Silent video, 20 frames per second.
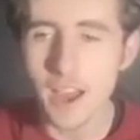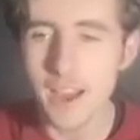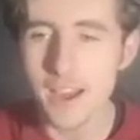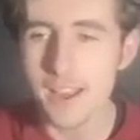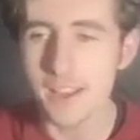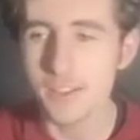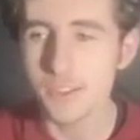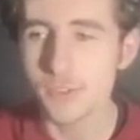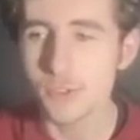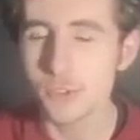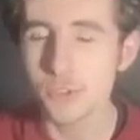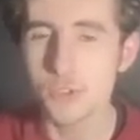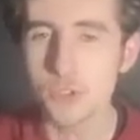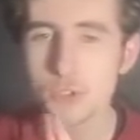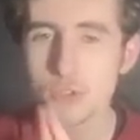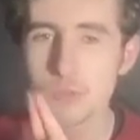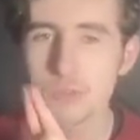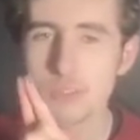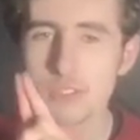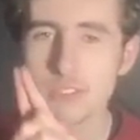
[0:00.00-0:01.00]
and
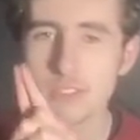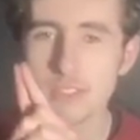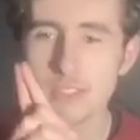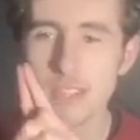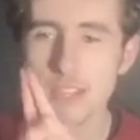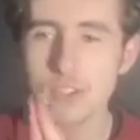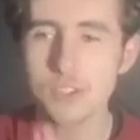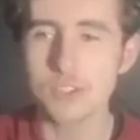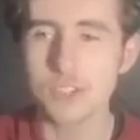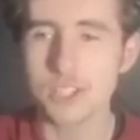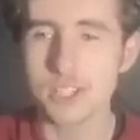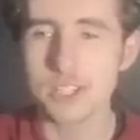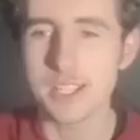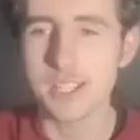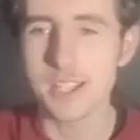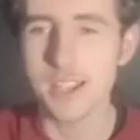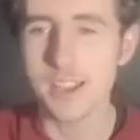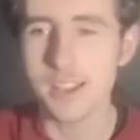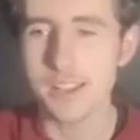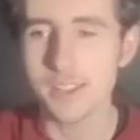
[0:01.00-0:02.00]
to
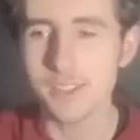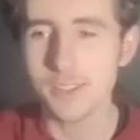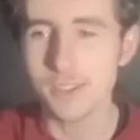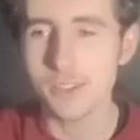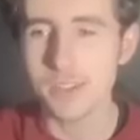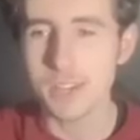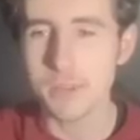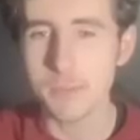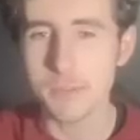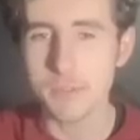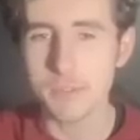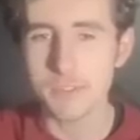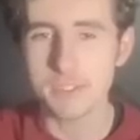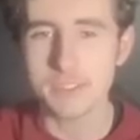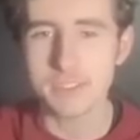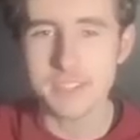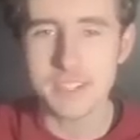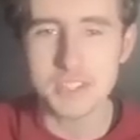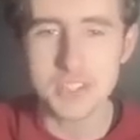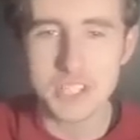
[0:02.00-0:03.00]
Stitchy. Is your name even
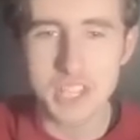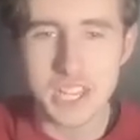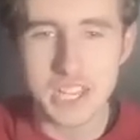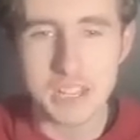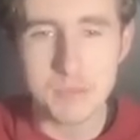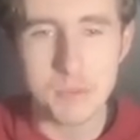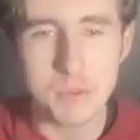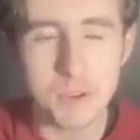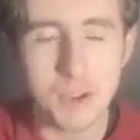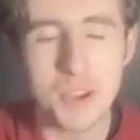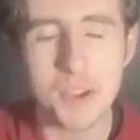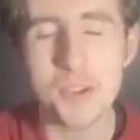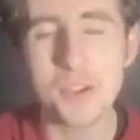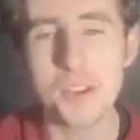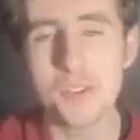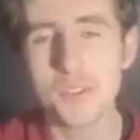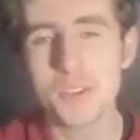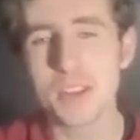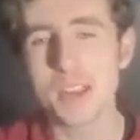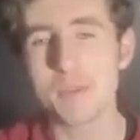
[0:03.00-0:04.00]
Stitchy anymore? I don't
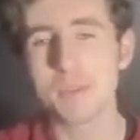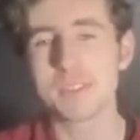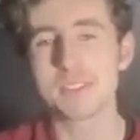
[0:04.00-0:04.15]
know if your name